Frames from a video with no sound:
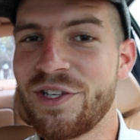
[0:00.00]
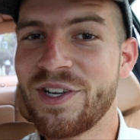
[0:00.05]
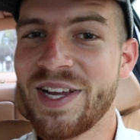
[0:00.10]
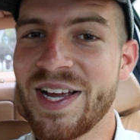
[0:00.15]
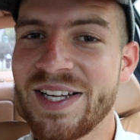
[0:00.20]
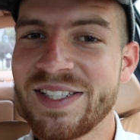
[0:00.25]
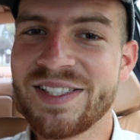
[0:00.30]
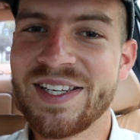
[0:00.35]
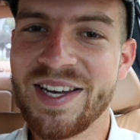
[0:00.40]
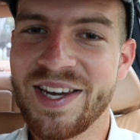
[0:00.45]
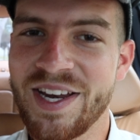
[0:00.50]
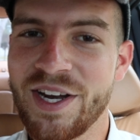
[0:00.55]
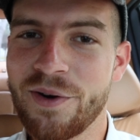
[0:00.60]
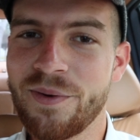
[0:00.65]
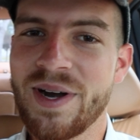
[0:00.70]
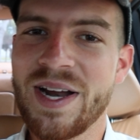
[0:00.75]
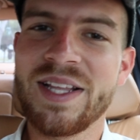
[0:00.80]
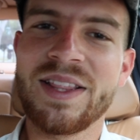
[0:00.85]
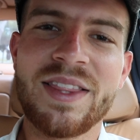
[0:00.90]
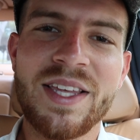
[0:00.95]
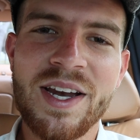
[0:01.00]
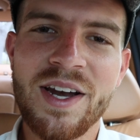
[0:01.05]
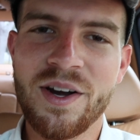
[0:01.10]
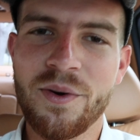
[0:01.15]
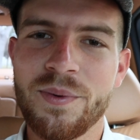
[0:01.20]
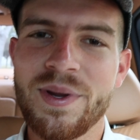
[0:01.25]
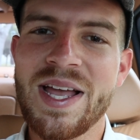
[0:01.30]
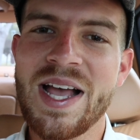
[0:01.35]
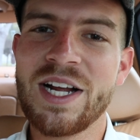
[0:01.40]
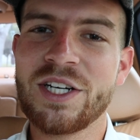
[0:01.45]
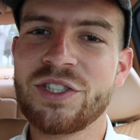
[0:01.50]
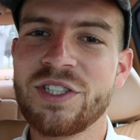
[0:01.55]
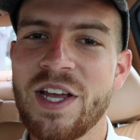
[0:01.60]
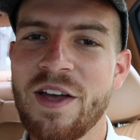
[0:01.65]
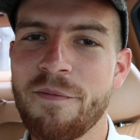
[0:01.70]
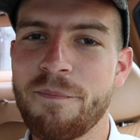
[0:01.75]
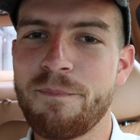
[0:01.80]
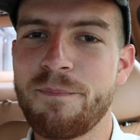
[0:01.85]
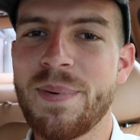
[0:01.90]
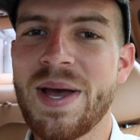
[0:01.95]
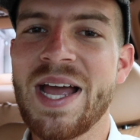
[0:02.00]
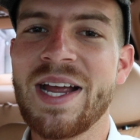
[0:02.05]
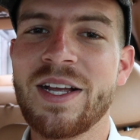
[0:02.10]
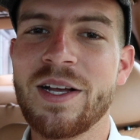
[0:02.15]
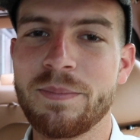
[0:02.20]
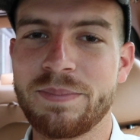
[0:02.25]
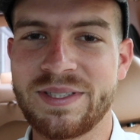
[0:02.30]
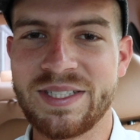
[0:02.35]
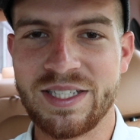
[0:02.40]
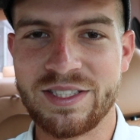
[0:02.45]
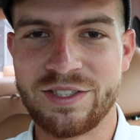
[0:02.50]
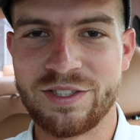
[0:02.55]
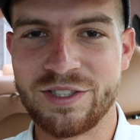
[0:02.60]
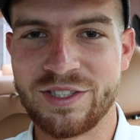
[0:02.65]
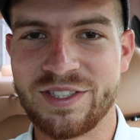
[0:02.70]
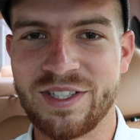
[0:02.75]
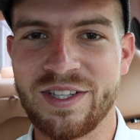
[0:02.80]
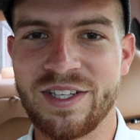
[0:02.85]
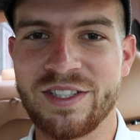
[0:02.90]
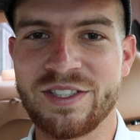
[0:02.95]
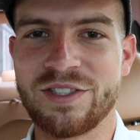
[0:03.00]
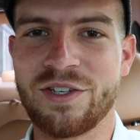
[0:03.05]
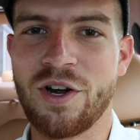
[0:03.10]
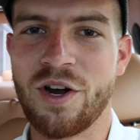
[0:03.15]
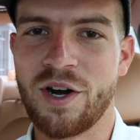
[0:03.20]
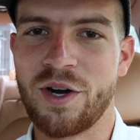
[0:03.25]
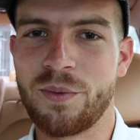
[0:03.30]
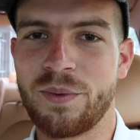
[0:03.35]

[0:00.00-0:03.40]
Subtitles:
you guys can hear right there, we actually have backup sensors in this car,